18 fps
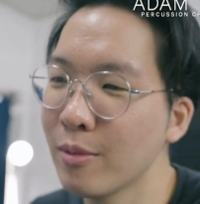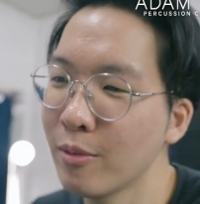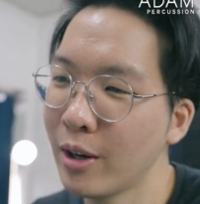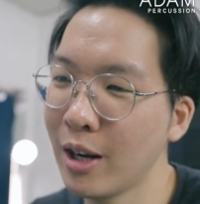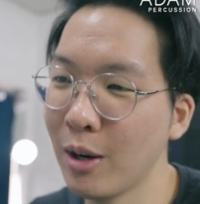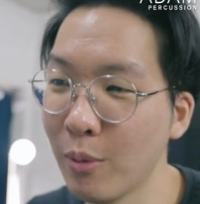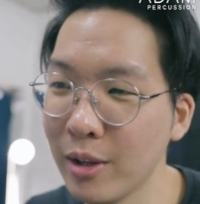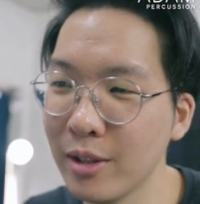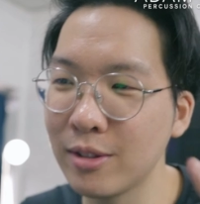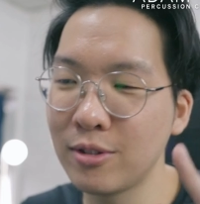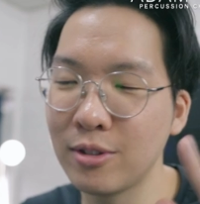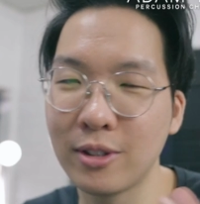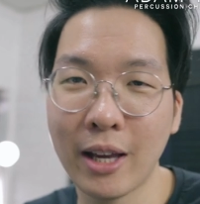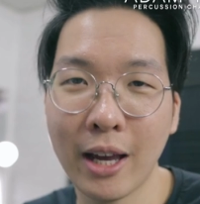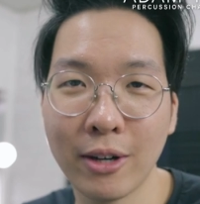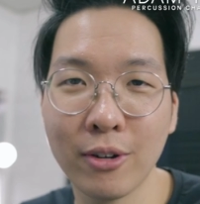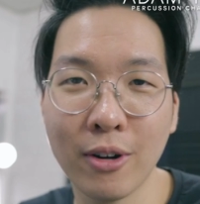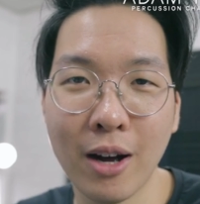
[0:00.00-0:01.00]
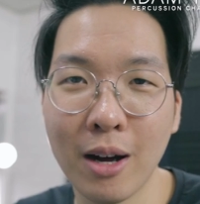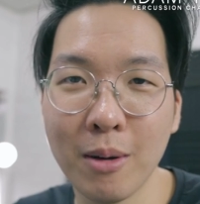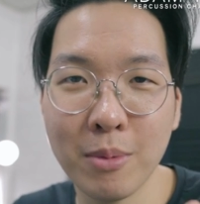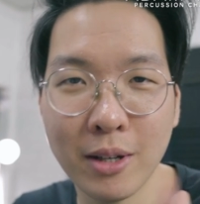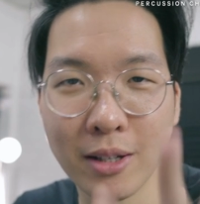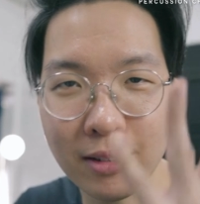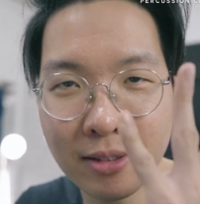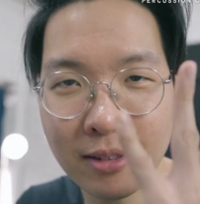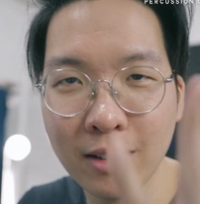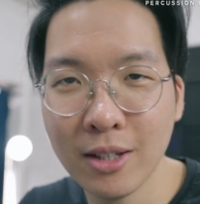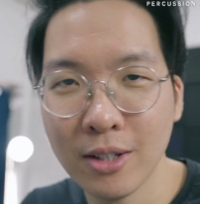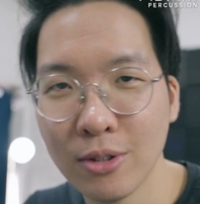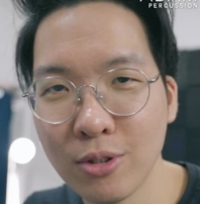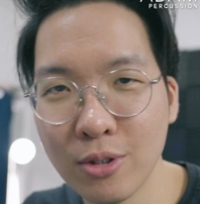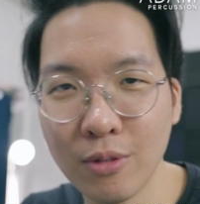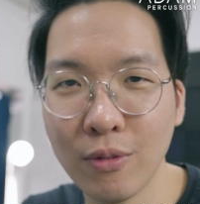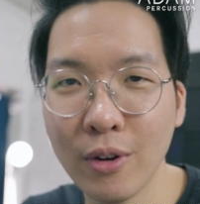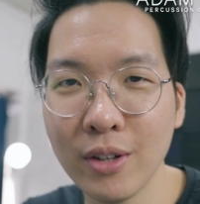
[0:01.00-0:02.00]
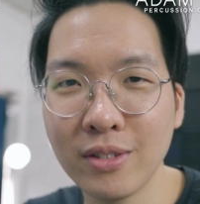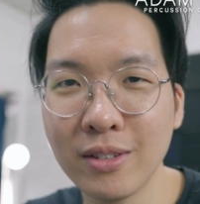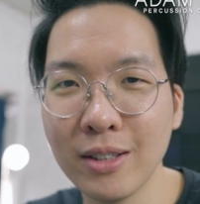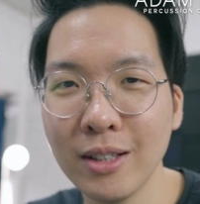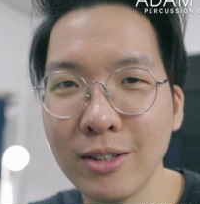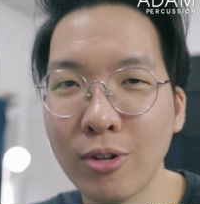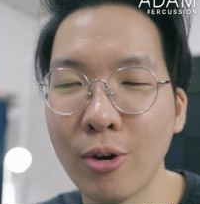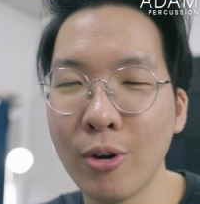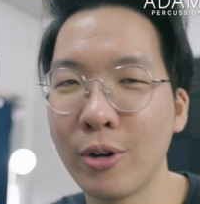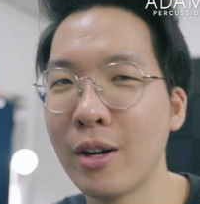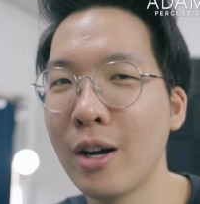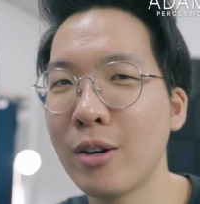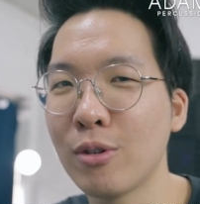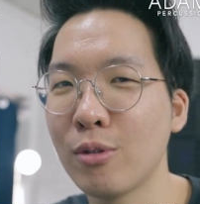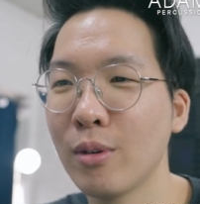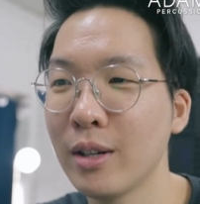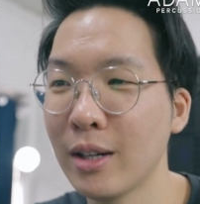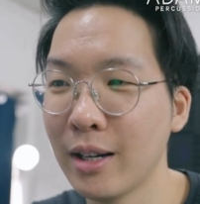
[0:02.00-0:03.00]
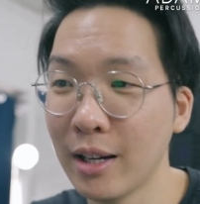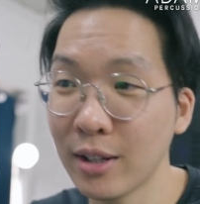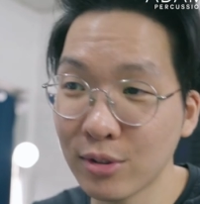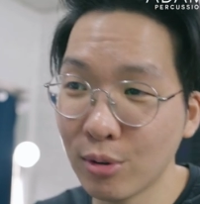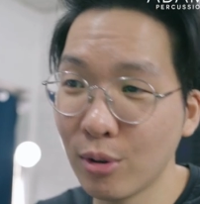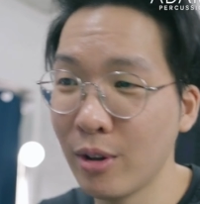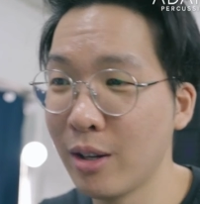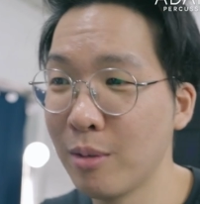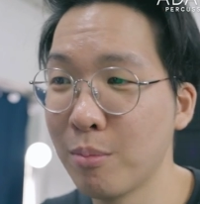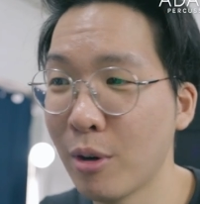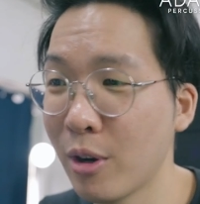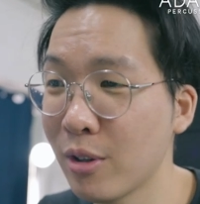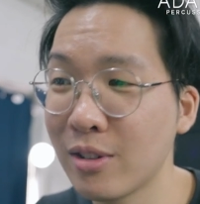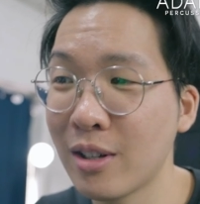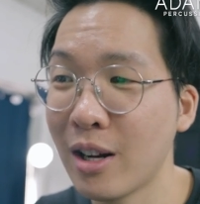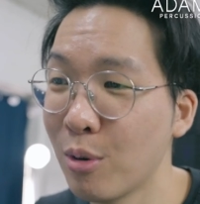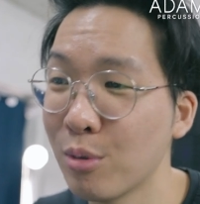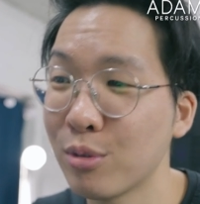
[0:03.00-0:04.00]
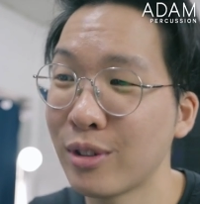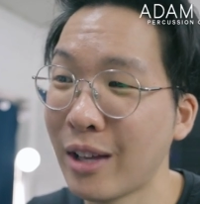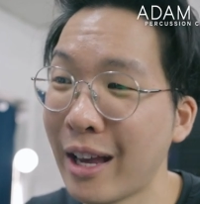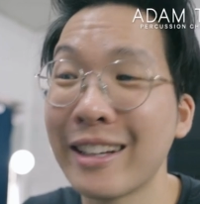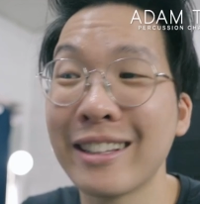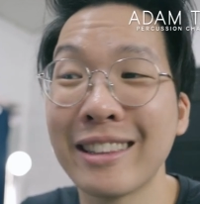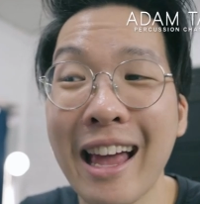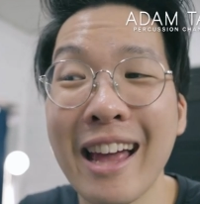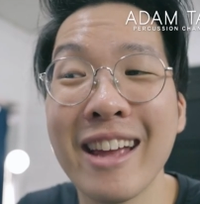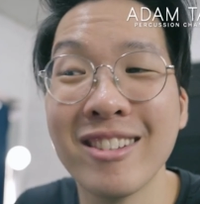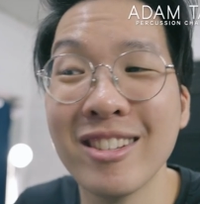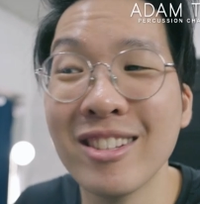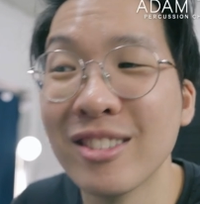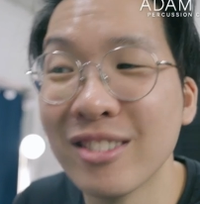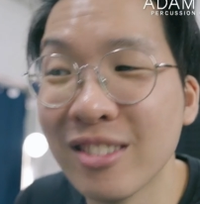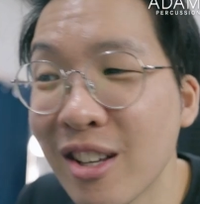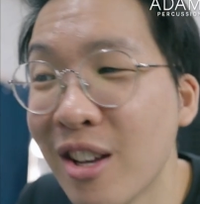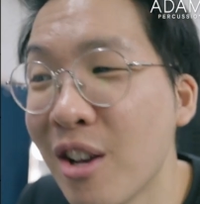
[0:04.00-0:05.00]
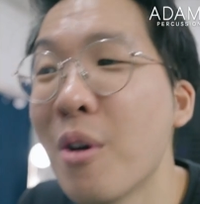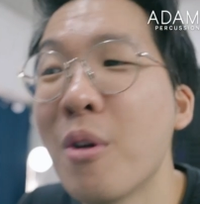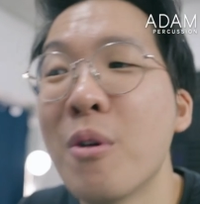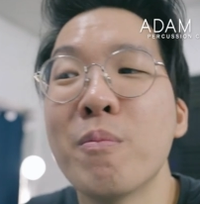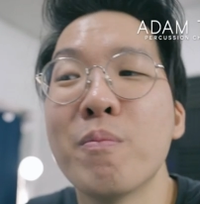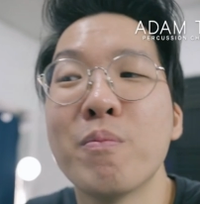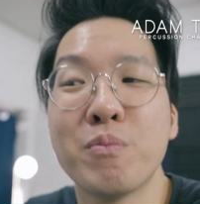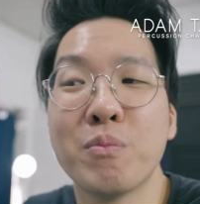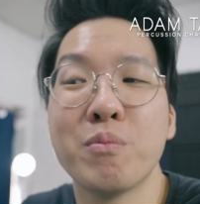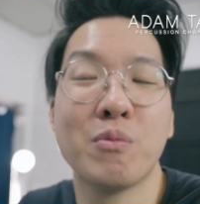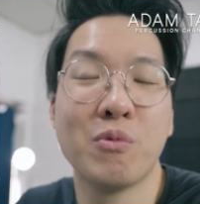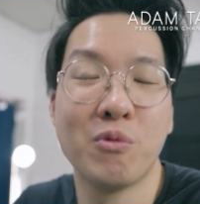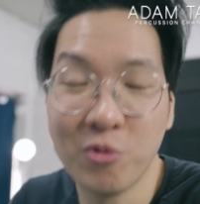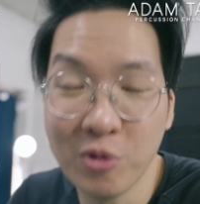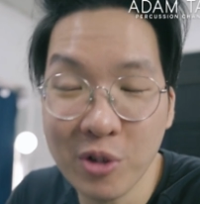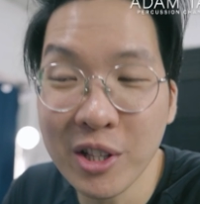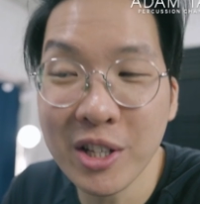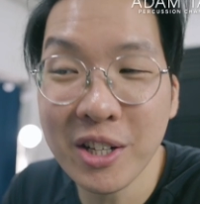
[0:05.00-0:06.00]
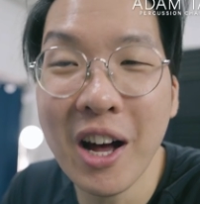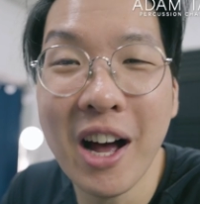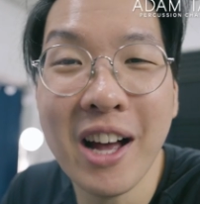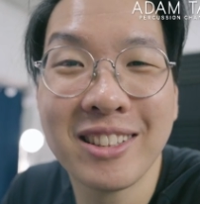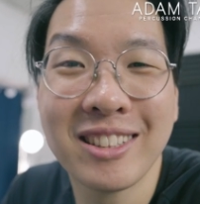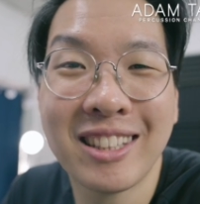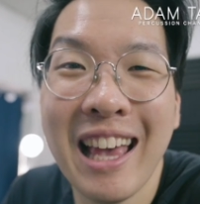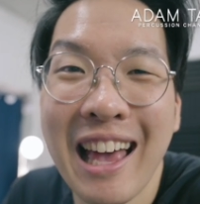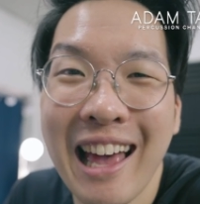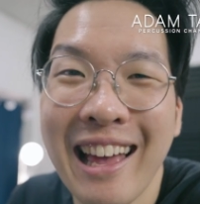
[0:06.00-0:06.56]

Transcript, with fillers: When I went to Keiko Abe's university, Tohogakuen, and I saw it in person, I was like, that is really nice.